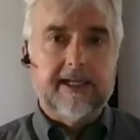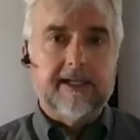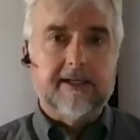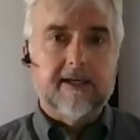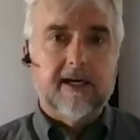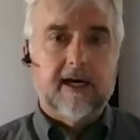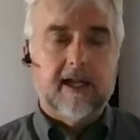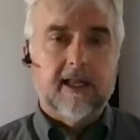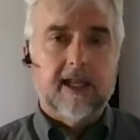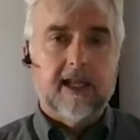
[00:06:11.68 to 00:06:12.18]

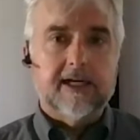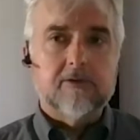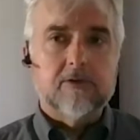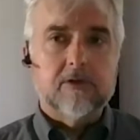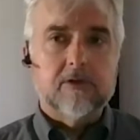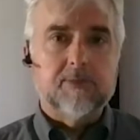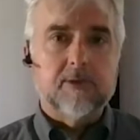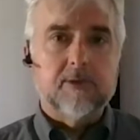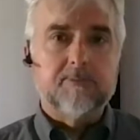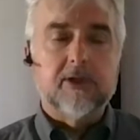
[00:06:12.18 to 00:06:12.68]
in
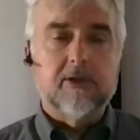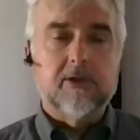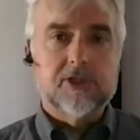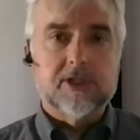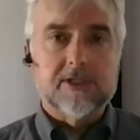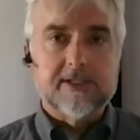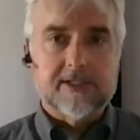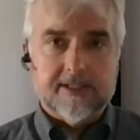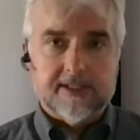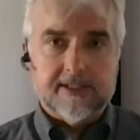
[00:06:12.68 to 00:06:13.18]
electric
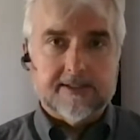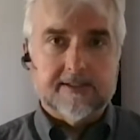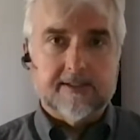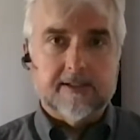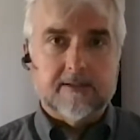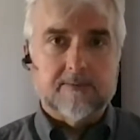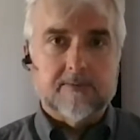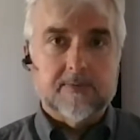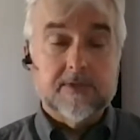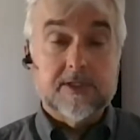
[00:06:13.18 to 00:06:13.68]
propulsion
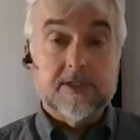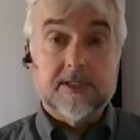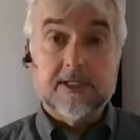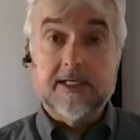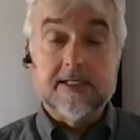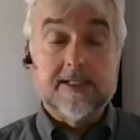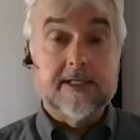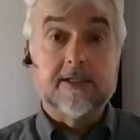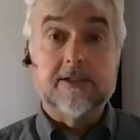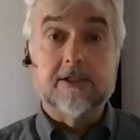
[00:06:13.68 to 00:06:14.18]
systems
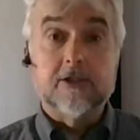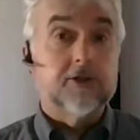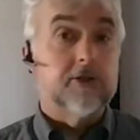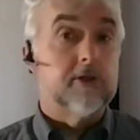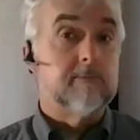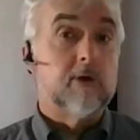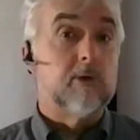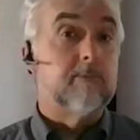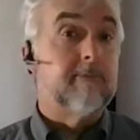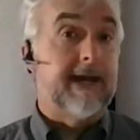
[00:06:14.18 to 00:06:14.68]
is in the
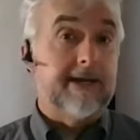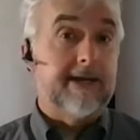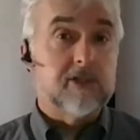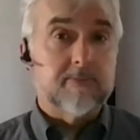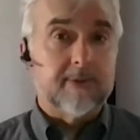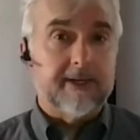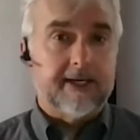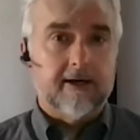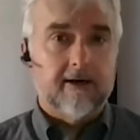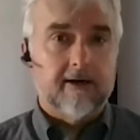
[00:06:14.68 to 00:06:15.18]
thermal
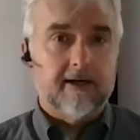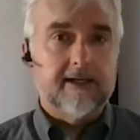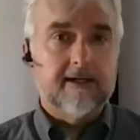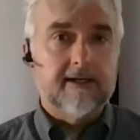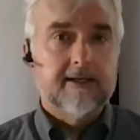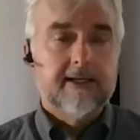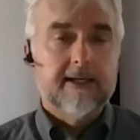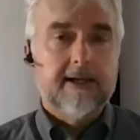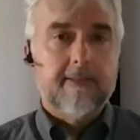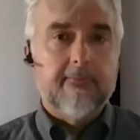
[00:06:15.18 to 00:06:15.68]
management
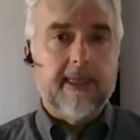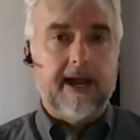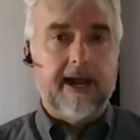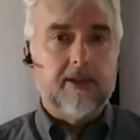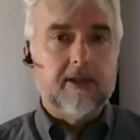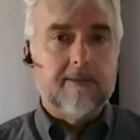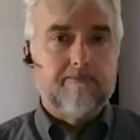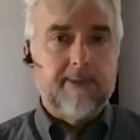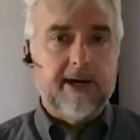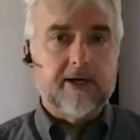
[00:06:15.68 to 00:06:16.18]
area.
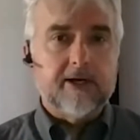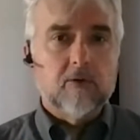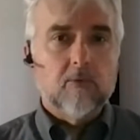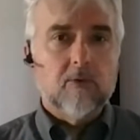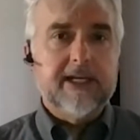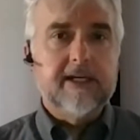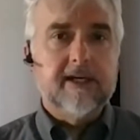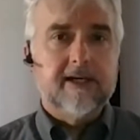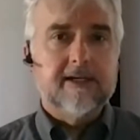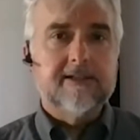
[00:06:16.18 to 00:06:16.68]
And the better
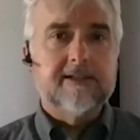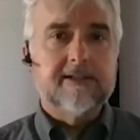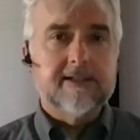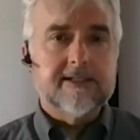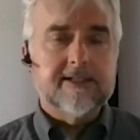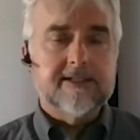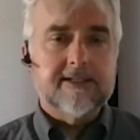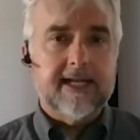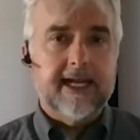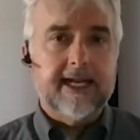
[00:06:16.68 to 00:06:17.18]
we
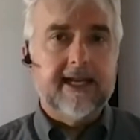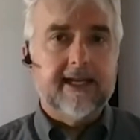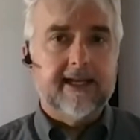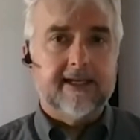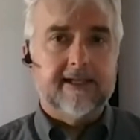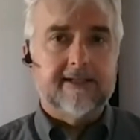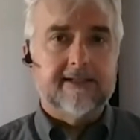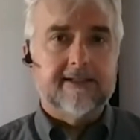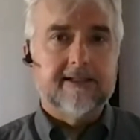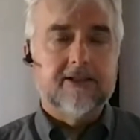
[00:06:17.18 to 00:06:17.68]

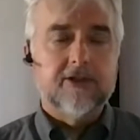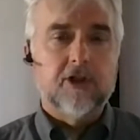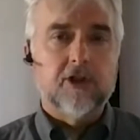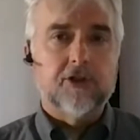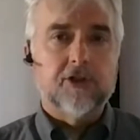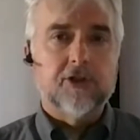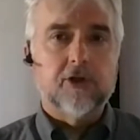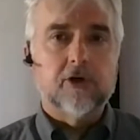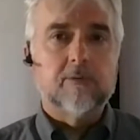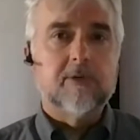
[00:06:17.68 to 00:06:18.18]
understand
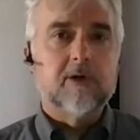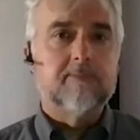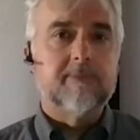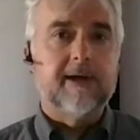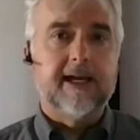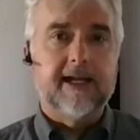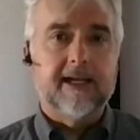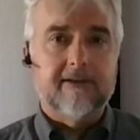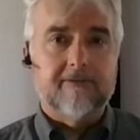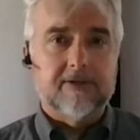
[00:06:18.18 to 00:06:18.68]
the thermal
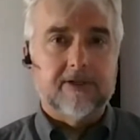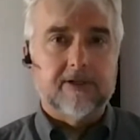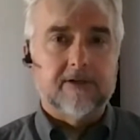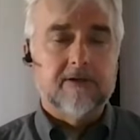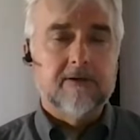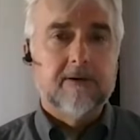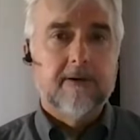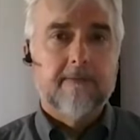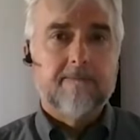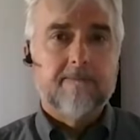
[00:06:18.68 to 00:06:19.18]

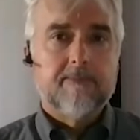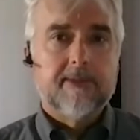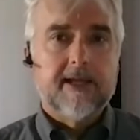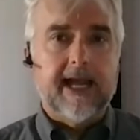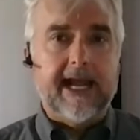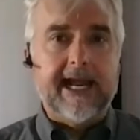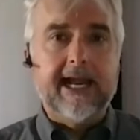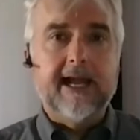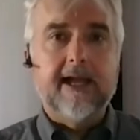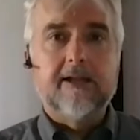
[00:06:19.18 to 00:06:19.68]
behavior
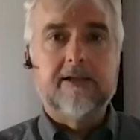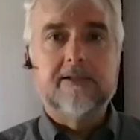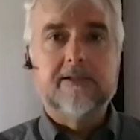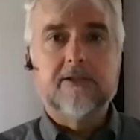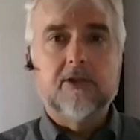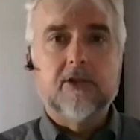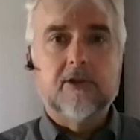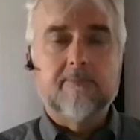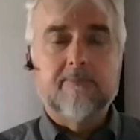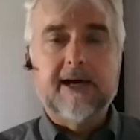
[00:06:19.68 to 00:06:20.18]

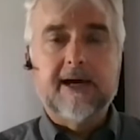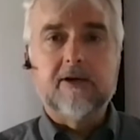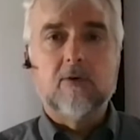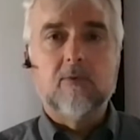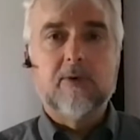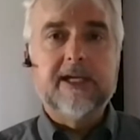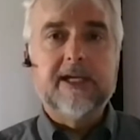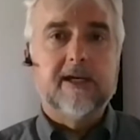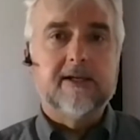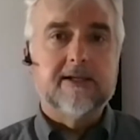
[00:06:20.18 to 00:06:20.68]
and the
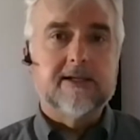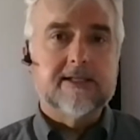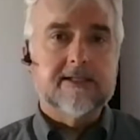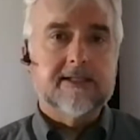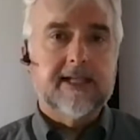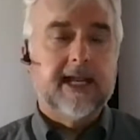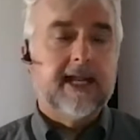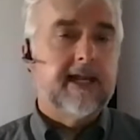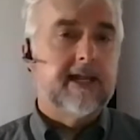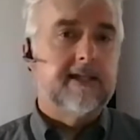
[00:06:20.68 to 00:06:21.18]
better we
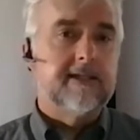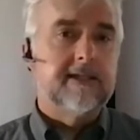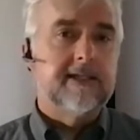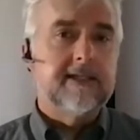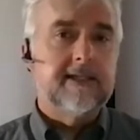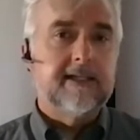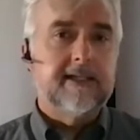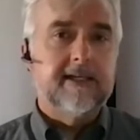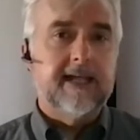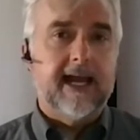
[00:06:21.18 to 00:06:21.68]
understand
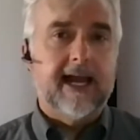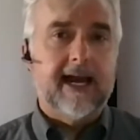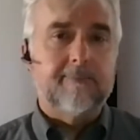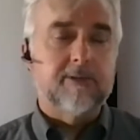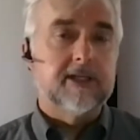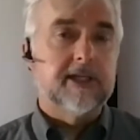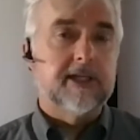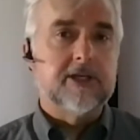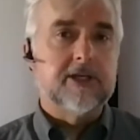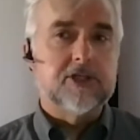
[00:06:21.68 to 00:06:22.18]
the
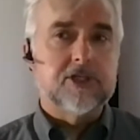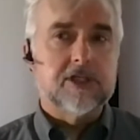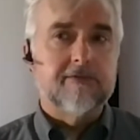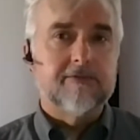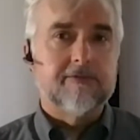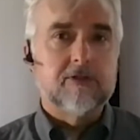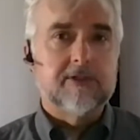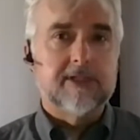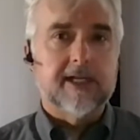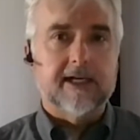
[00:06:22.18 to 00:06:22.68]
application
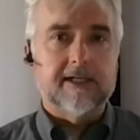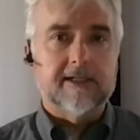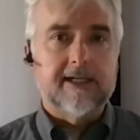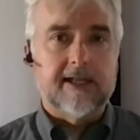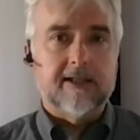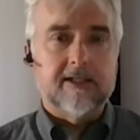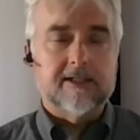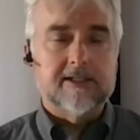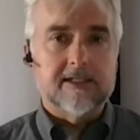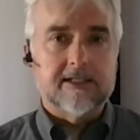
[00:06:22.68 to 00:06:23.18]
of new
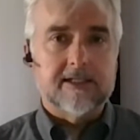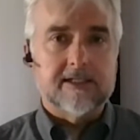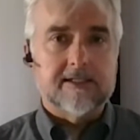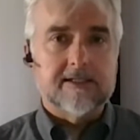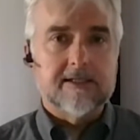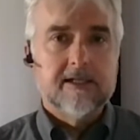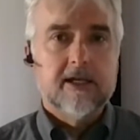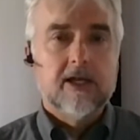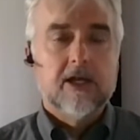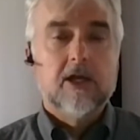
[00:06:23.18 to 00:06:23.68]
technologies,
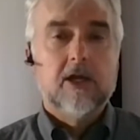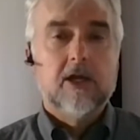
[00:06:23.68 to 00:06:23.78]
